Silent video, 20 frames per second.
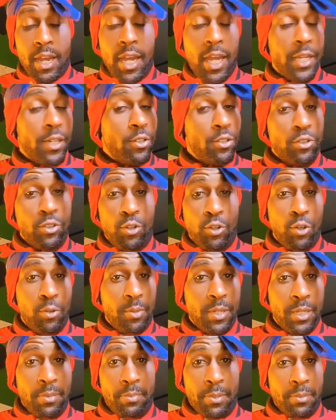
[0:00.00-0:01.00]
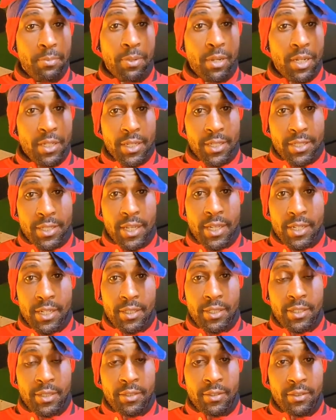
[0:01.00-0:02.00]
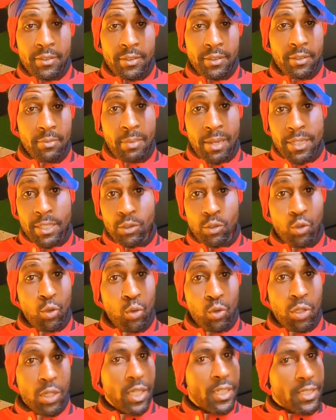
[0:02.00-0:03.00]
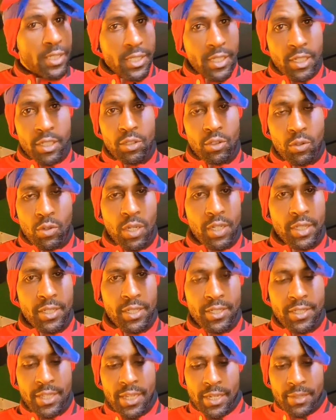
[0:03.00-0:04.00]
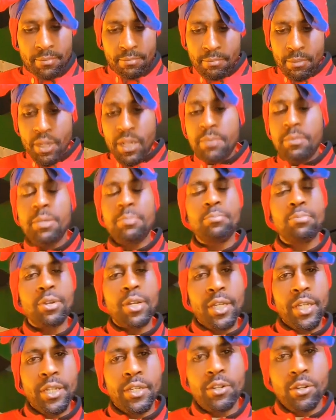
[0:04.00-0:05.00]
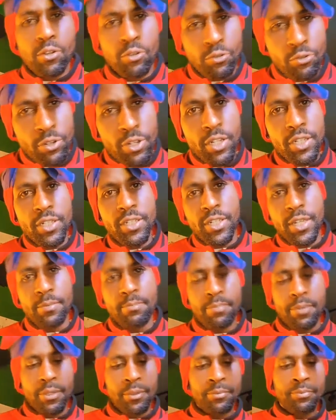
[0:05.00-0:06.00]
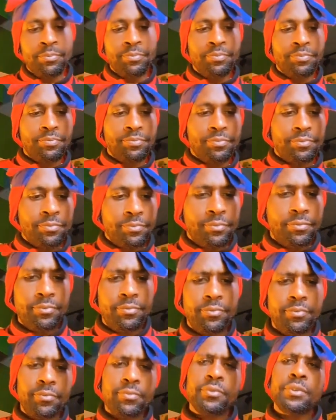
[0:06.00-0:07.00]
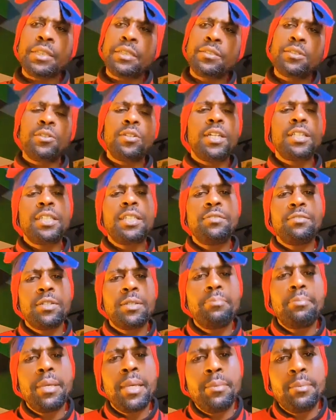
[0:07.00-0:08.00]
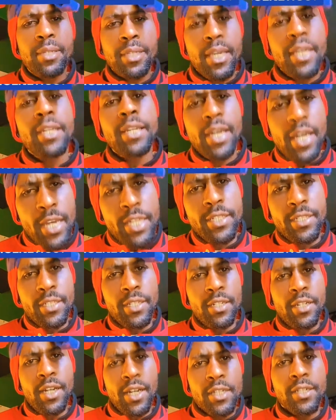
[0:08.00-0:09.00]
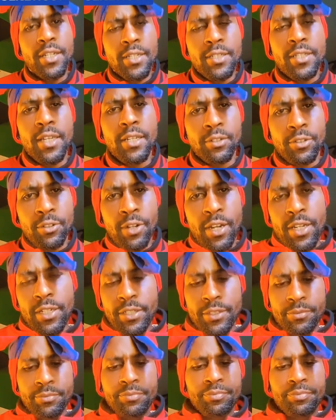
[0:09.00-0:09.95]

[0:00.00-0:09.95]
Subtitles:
I don't know how many people understand it. You might Google and still don't understand. But let me break it down real simple so that even the baby can understand, right?